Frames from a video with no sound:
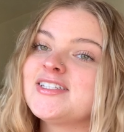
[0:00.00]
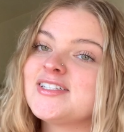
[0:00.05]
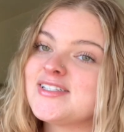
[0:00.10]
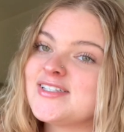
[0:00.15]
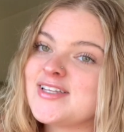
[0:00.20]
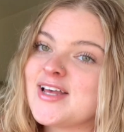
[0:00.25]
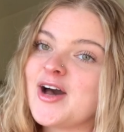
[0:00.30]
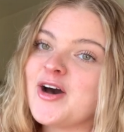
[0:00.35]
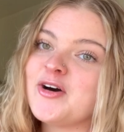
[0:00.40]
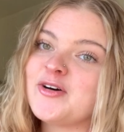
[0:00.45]

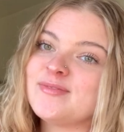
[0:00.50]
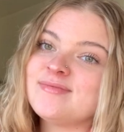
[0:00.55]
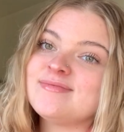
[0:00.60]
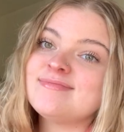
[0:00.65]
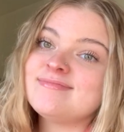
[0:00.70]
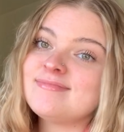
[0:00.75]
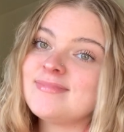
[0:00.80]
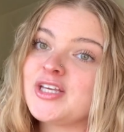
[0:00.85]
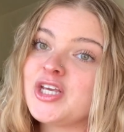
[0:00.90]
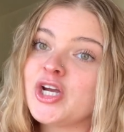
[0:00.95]
So,
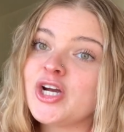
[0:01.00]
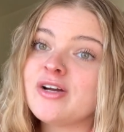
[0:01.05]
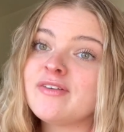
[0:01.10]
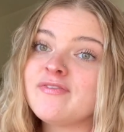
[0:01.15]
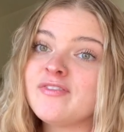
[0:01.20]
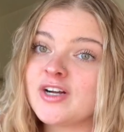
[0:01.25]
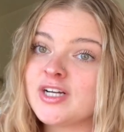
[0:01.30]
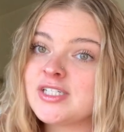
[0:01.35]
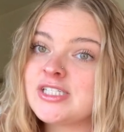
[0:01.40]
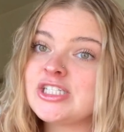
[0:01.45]
you're a
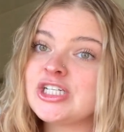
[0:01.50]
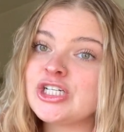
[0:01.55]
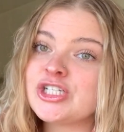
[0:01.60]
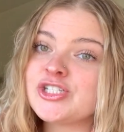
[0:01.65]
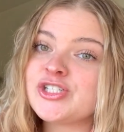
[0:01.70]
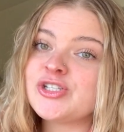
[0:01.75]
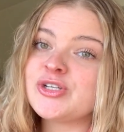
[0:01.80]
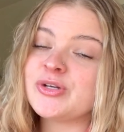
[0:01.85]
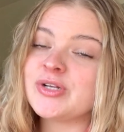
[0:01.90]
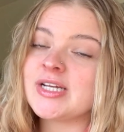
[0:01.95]
first-year
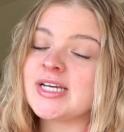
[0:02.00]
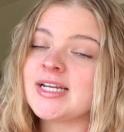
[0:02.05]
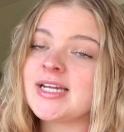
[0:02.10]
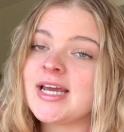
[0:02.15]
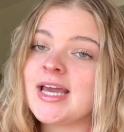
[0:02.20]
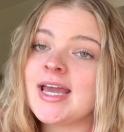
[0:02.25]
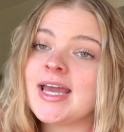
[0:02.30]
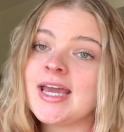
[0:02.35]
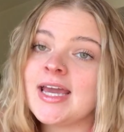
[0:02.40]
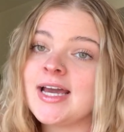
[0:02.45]
student
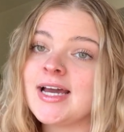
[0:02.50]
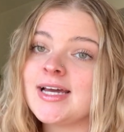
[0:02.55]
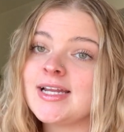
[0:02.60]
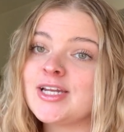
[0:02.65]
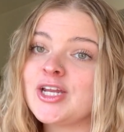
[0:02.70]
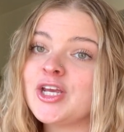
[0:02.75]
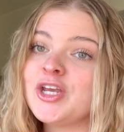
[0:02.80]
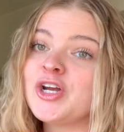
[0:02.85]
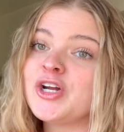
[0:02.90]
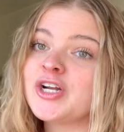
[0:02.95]

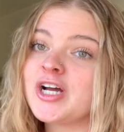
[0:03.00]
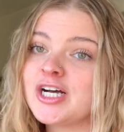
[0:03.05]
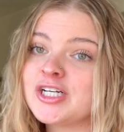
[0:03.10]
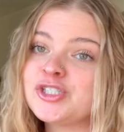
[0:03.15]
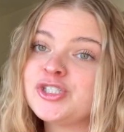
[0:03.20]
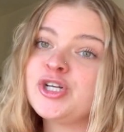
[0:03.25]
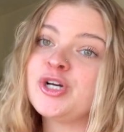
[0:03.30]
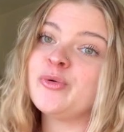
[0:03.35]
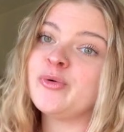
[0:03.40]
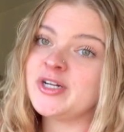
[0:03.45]
and you're not
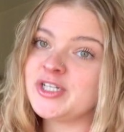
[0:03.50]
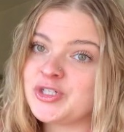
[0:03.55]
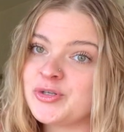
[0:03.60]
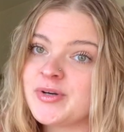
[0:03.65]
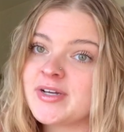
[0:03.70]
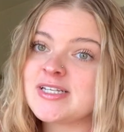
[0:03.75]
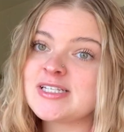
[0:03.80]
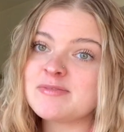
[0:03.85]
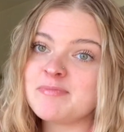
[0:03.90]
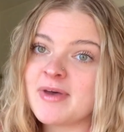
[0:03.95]
sure what to
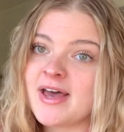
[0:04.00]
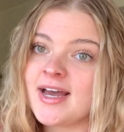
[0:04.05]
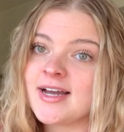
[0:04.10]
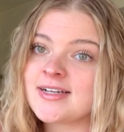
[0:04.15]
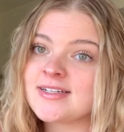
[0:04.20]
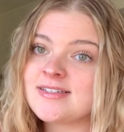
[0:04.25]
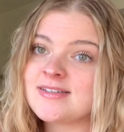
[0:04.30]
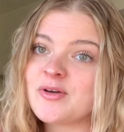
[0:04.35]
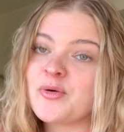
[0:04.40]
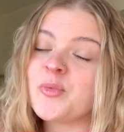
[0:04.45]

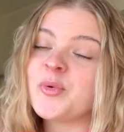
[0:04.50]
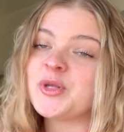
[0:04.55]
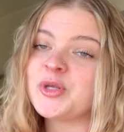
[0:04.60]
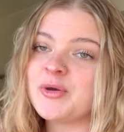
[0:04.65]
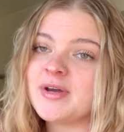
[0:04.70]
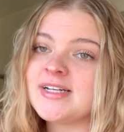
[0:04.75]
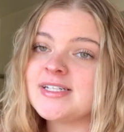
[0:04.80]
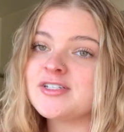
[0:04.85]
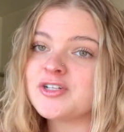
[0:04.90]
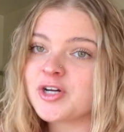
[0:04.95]
expect when you
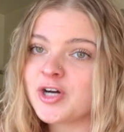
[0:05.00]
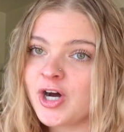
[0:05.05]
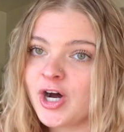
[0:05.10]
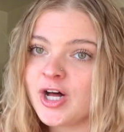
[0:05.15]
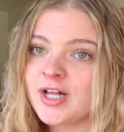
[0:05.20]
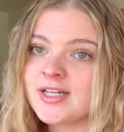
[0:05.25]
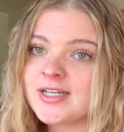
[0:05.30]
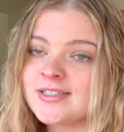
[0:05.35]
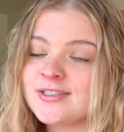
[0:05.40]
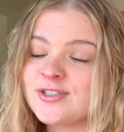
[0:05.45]
enter
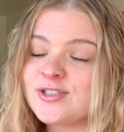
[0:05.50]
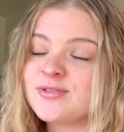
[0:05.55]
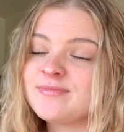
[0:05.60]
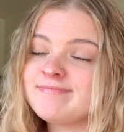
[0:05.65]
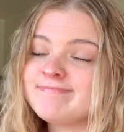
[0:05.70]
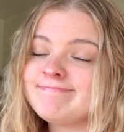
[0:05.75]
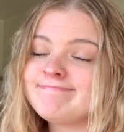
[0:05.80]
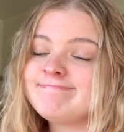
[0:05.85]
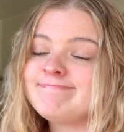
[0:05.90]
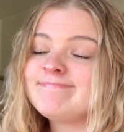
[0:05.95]
college.
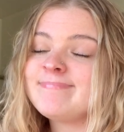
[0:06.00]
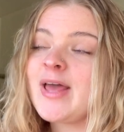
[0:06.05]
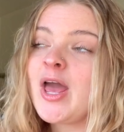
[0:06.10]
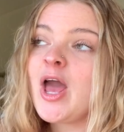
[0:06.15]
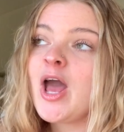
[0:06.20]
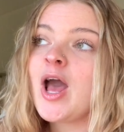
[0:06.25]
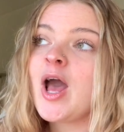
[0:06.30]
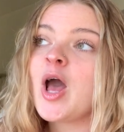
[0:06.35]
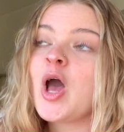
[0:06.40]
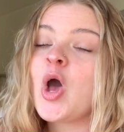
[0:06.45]

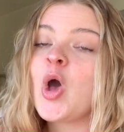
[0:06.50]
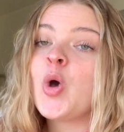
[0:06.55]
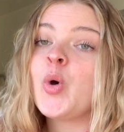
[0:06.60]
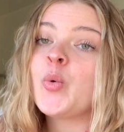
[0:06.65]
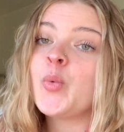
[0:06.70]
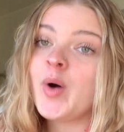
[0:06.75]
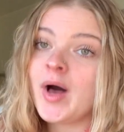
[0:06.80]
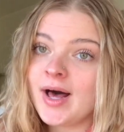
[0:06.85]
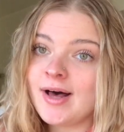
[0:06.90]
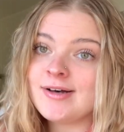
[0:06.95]

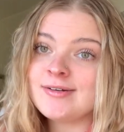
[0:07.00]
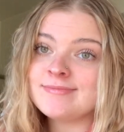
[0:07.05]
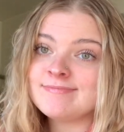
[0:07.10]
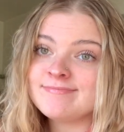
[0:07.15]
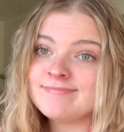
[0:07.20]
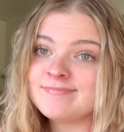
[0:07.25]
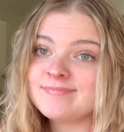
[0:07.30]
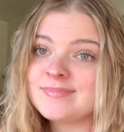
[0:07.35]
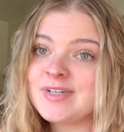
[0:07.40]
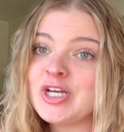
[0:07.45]
Well,
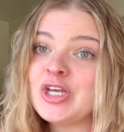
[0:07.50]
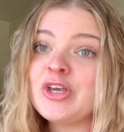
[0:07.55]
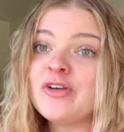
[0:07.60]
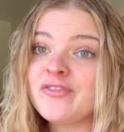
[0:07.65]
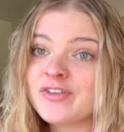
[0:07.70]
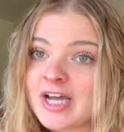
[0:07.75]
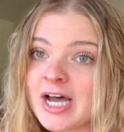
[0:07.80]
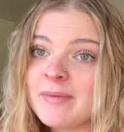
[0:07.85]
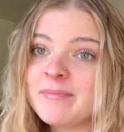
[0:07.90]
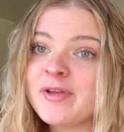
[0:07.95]

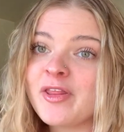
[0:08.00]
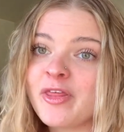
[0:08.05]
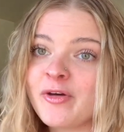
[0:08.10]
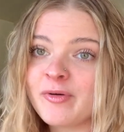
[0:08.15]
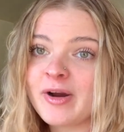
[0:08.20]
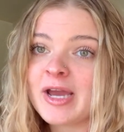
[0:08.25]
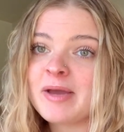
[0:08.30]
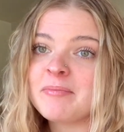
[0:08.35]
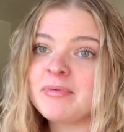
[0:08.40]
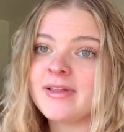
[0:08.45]
you've come to the
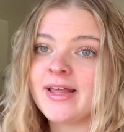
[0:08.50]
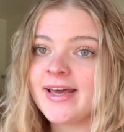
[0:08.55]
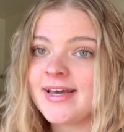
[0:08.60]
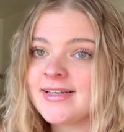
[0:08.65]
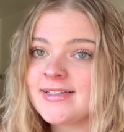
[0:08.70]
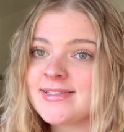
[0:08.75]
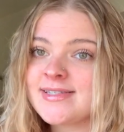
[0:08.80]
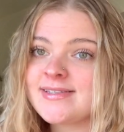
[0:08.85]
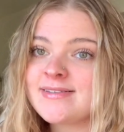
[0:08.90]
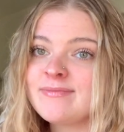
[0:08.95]
right
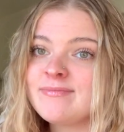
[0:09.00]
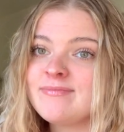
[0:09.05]
place.